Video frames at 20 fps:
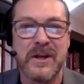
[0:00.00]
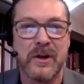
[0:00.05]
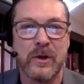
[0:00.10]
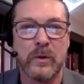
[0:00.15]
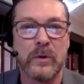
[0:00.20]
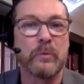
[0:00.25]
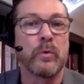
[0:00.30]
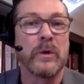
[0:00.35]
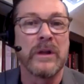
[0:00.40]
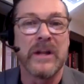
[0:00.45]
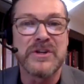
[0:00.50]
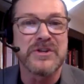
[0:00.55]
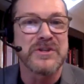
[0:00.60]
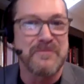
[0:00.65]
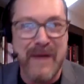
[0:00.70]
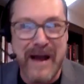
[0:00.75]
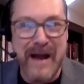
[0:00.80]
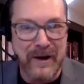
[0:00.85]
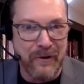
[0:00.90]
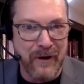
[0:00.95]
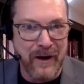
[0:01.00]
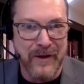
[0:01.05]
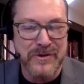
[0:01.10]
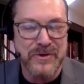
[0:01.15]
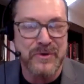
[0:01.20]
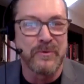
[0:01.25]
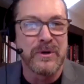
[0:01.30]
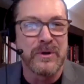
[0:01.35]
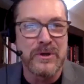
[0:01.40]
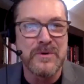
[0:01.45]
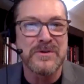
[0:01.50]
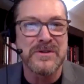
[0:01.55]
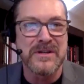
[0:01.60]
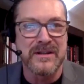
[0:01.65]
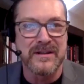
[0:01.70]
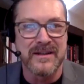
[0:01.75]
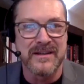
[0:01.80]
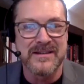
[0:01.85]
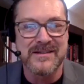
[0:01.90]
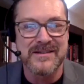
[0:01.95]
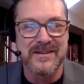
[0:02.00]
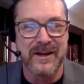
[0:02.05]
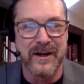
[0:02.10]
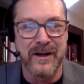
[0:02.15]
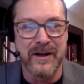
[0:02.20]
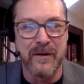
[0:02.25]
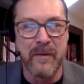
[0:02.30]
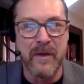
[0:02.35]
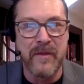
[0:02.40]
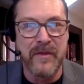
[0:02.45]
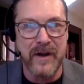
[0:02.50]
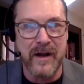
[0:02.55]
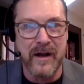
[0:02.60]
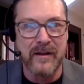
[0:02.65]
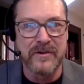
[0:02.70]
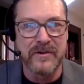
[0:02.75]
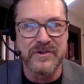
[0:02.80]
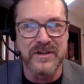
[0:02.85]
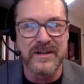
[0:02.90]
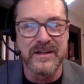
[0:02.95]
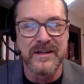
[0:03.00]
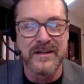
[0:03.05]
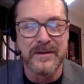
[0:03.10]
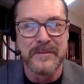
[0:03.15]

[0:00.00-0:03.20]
religious backgrounds who are using this methodology.